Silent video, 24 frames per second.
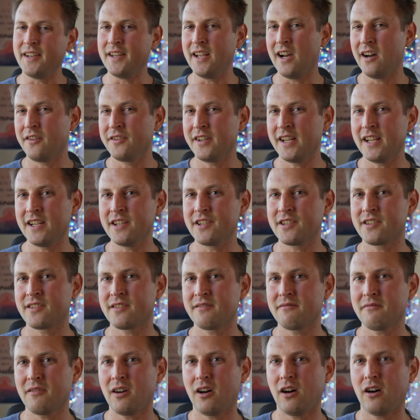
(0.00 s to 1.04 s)
Nowadays,
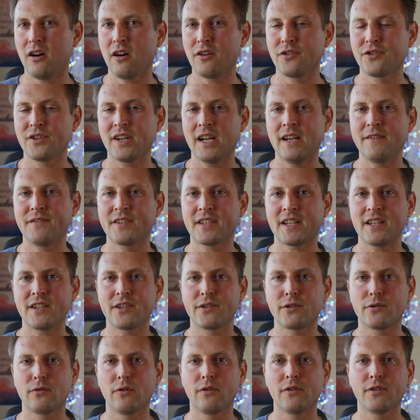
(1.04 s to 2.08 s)
hard drives can
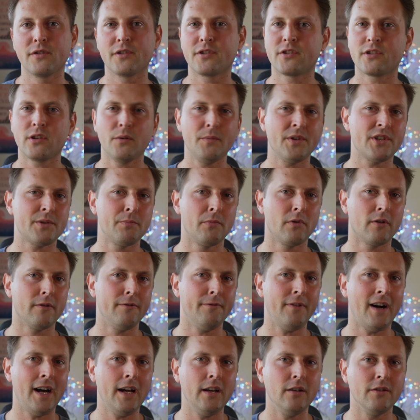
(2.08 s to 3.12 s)
store so much more
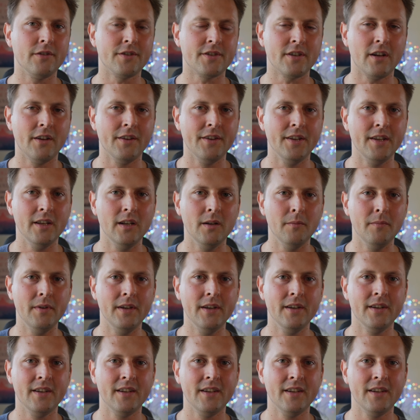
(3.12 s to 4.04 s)
files on them,